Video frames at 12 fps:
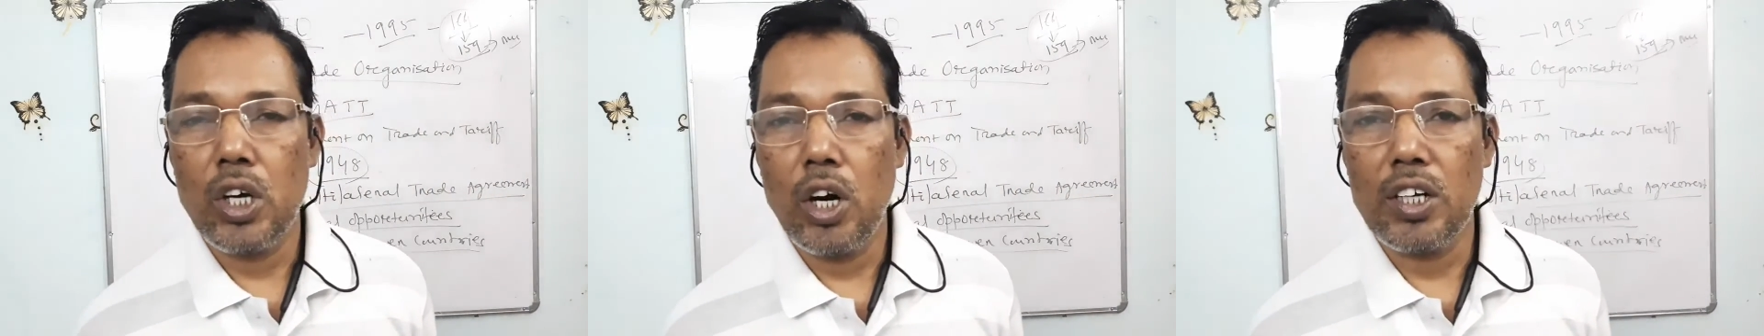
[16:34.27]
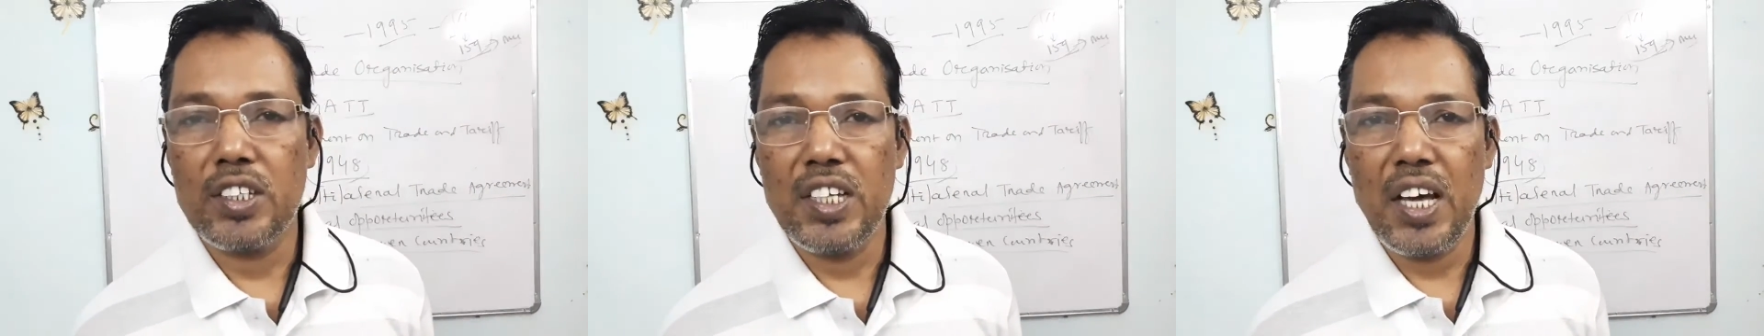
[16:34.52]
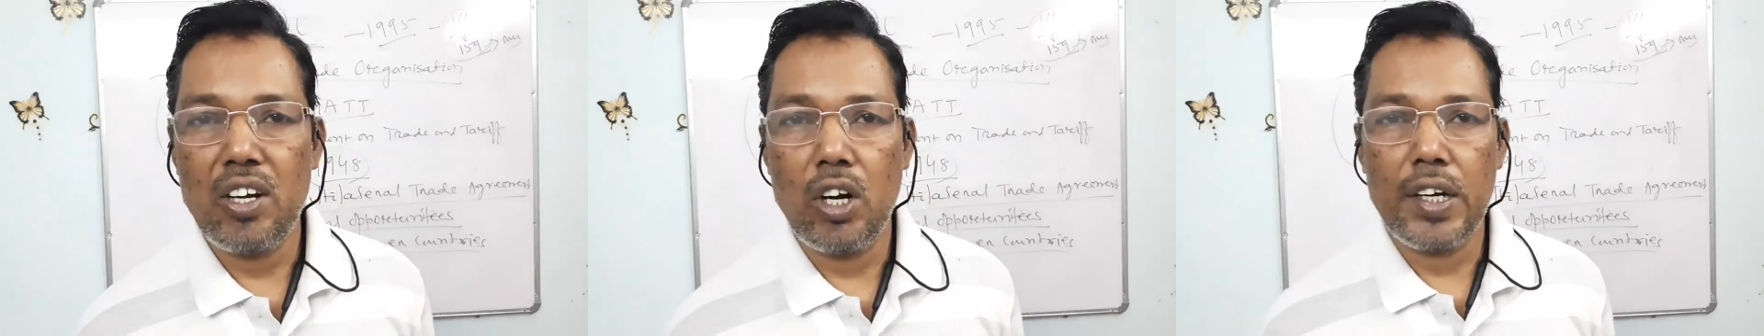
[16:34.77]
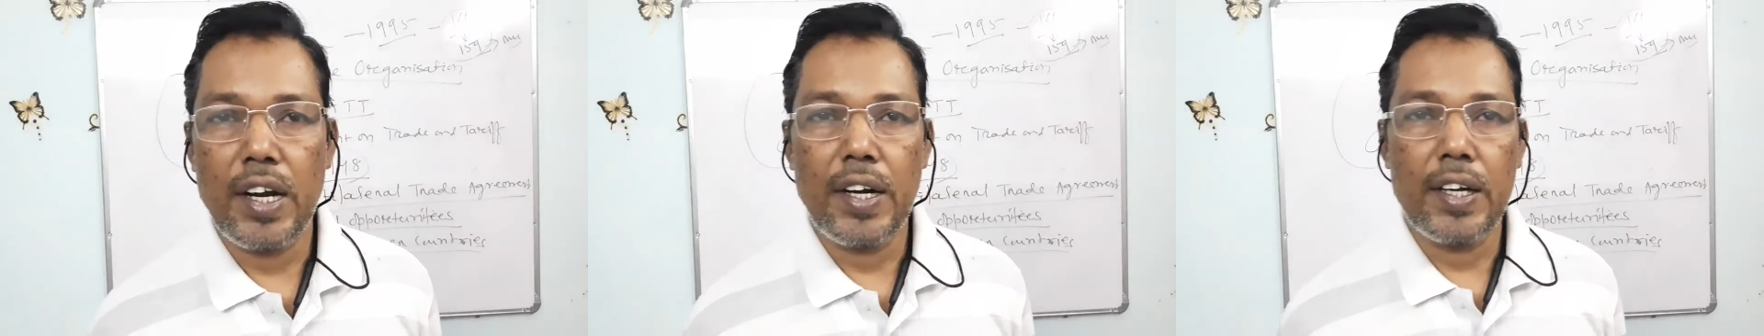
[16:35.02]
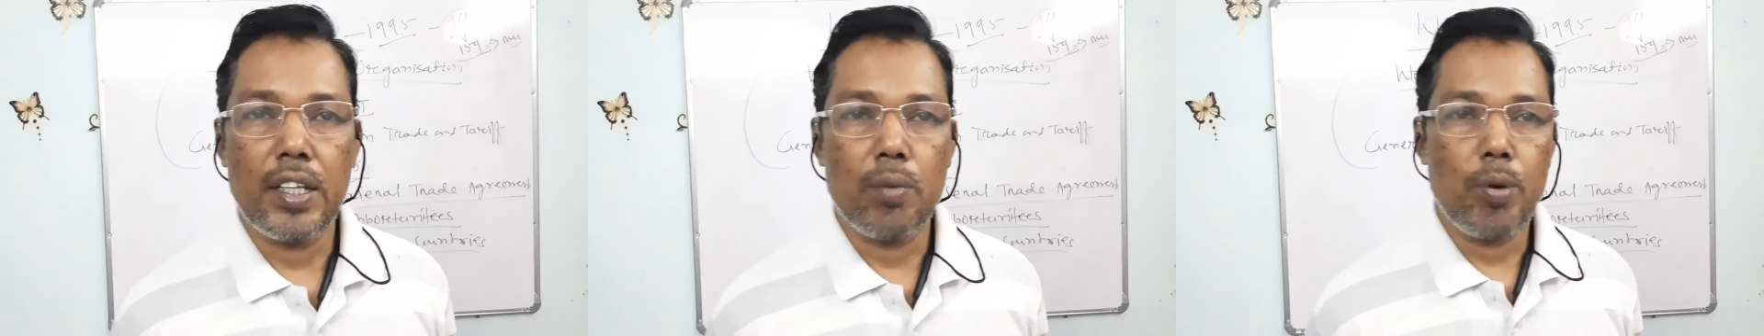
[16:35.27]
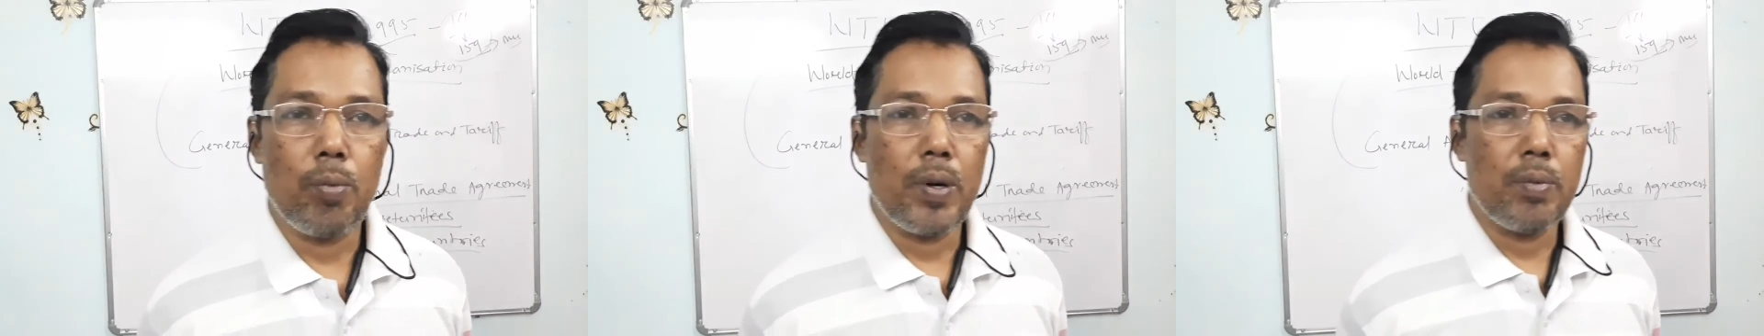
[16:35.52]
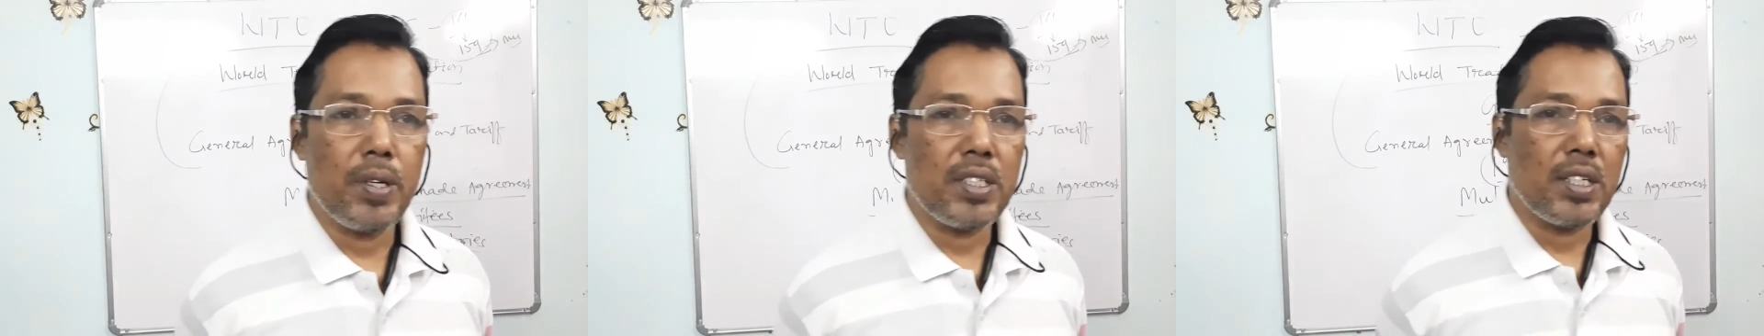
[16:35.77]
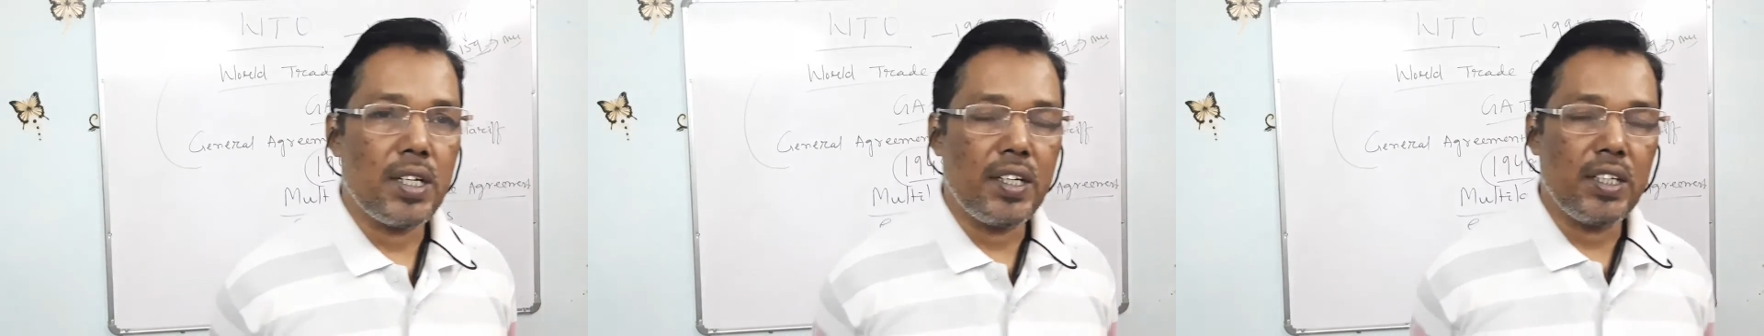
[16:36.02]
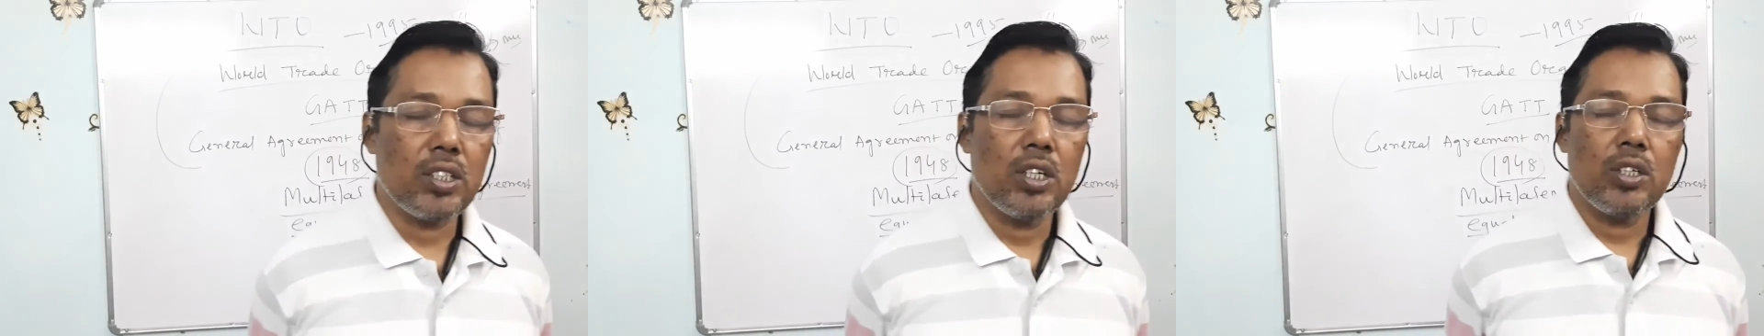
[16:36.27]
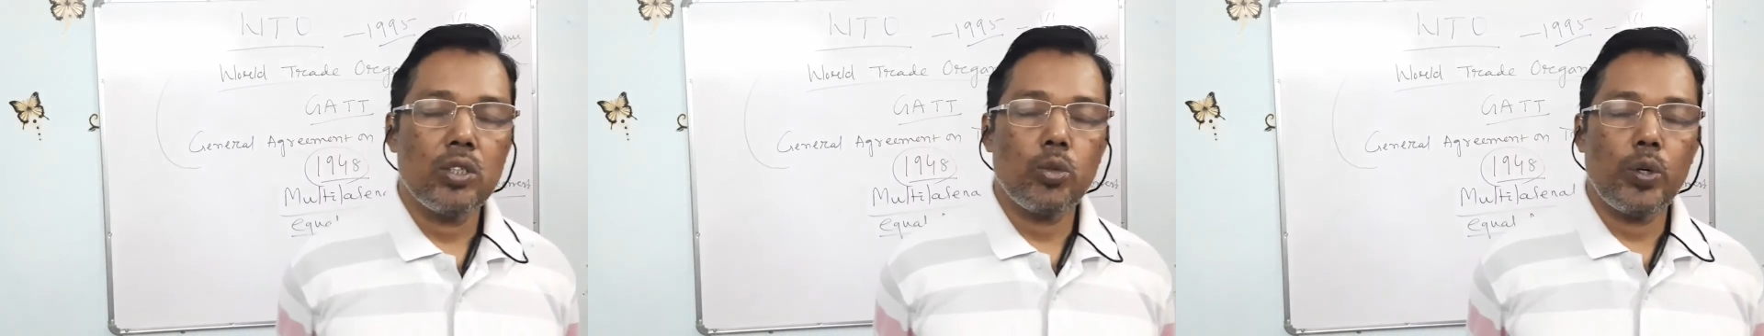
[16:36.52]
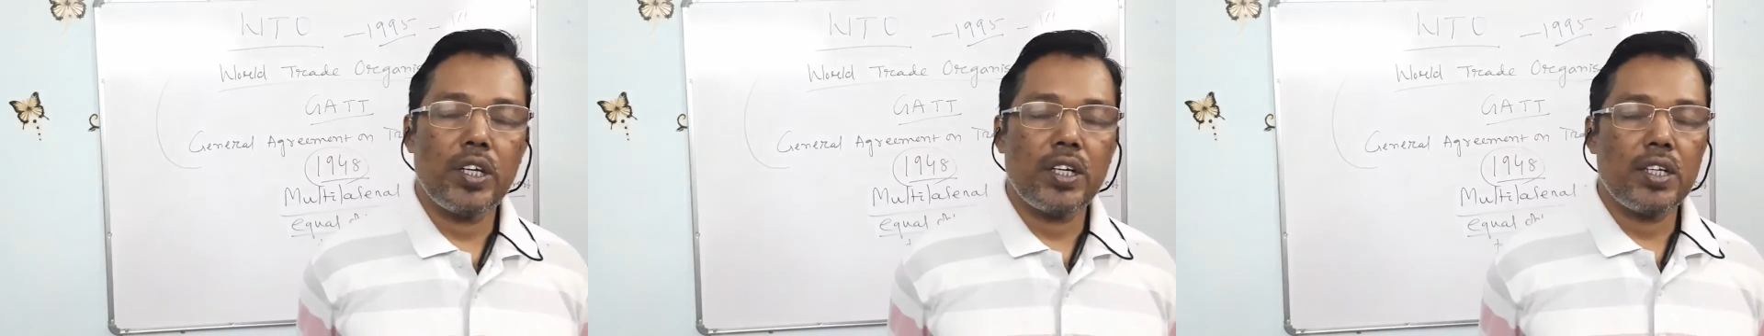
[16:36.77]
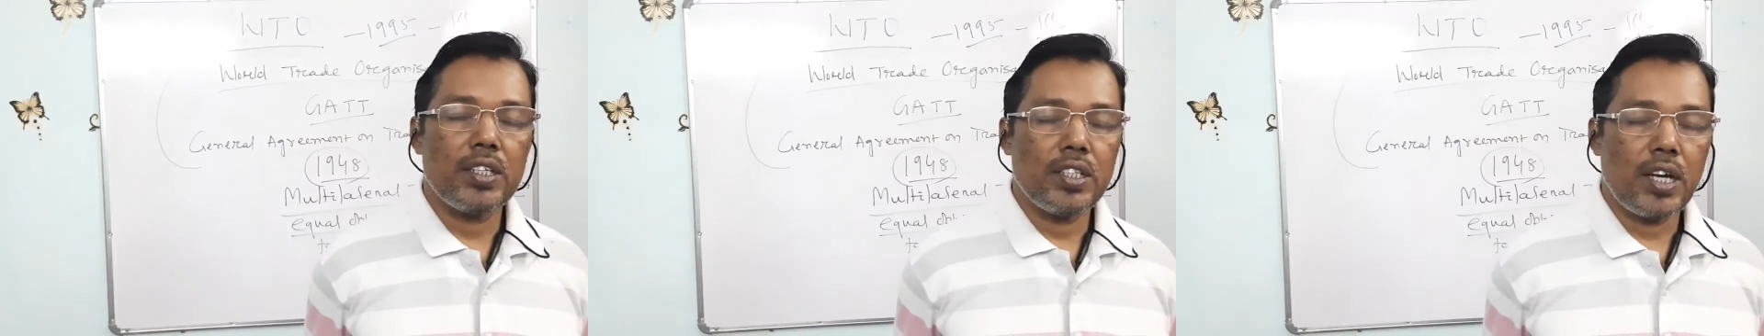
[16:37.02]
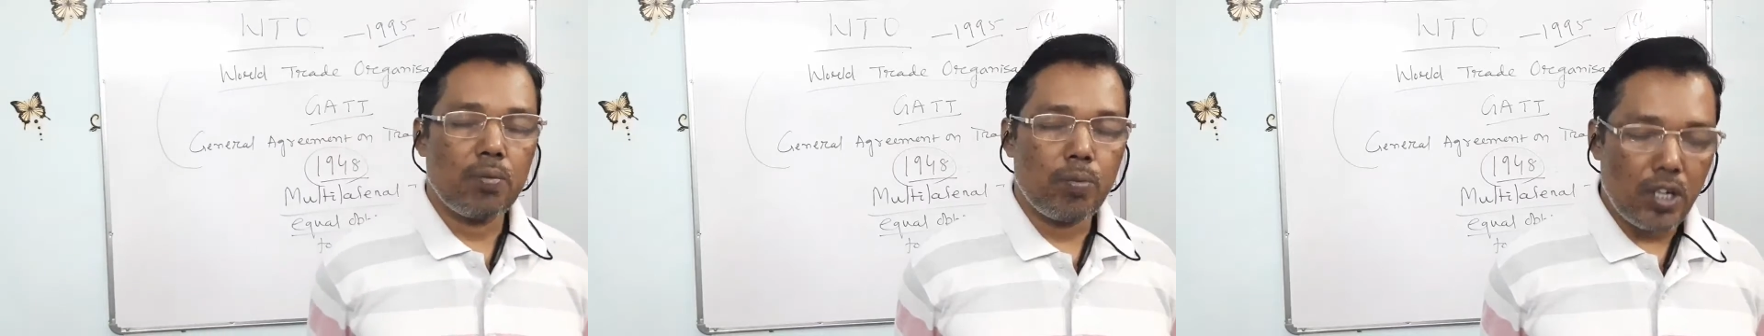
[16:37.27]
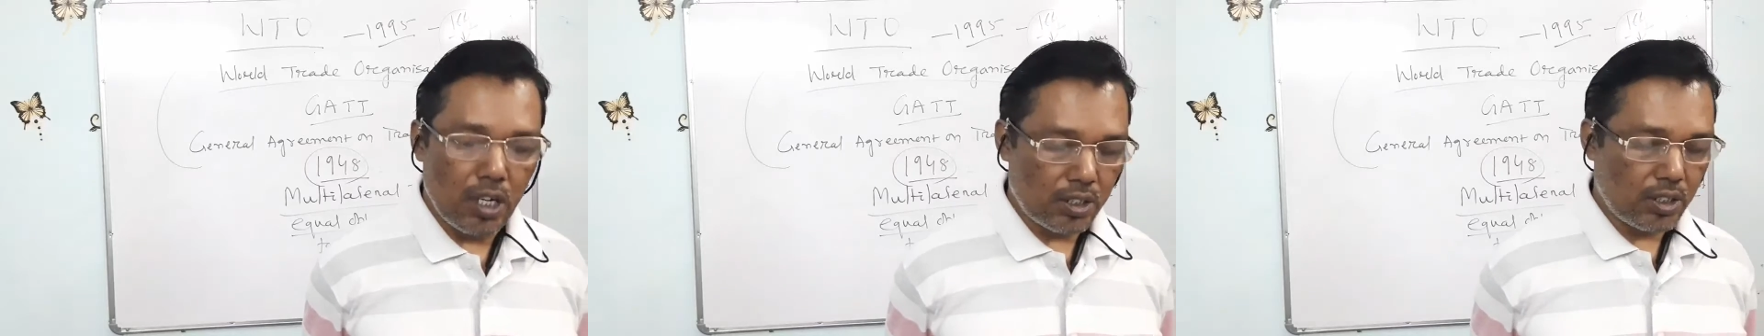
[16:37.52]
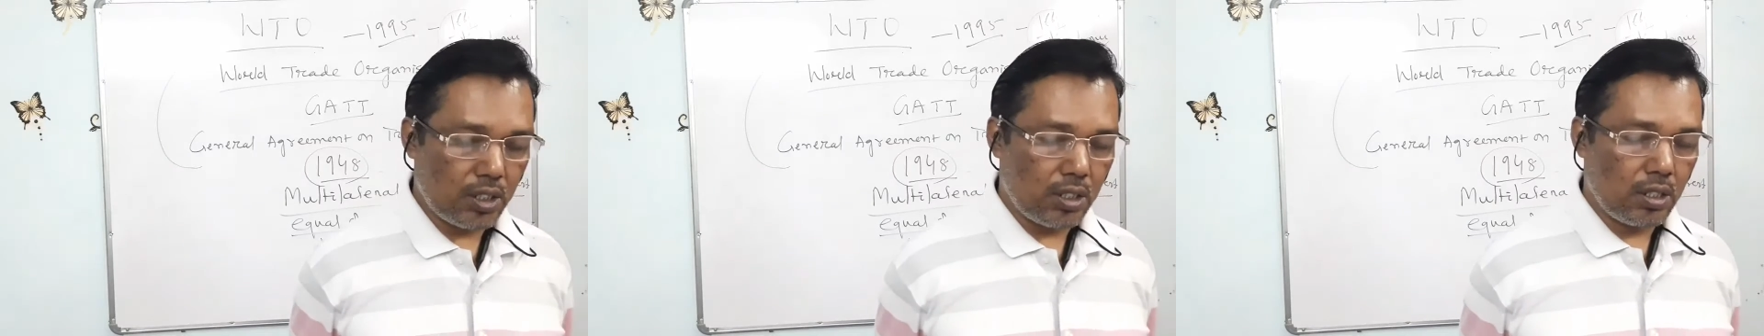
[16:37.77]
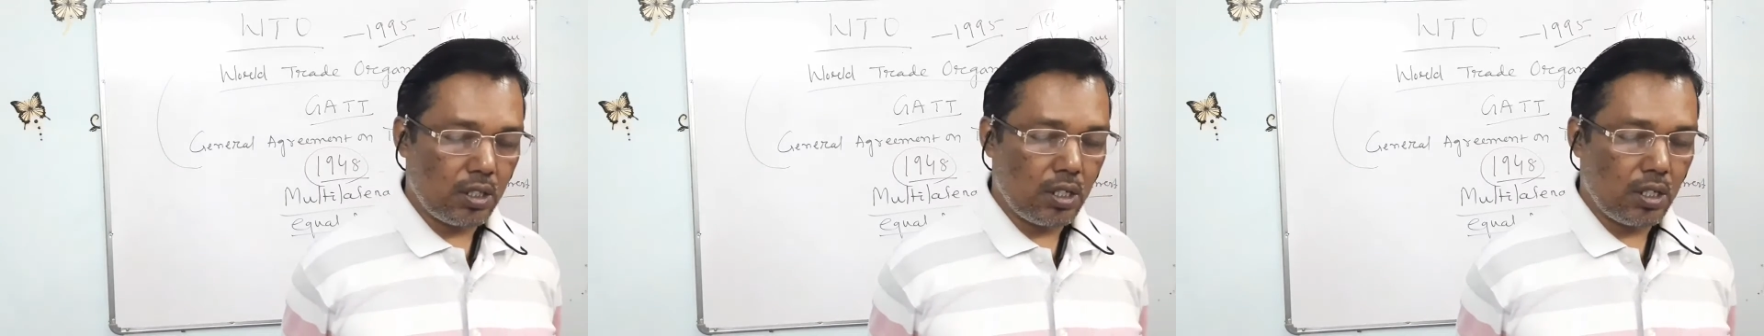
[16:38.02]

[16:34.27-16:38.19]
or they are not getting the proper facilities to increase their products.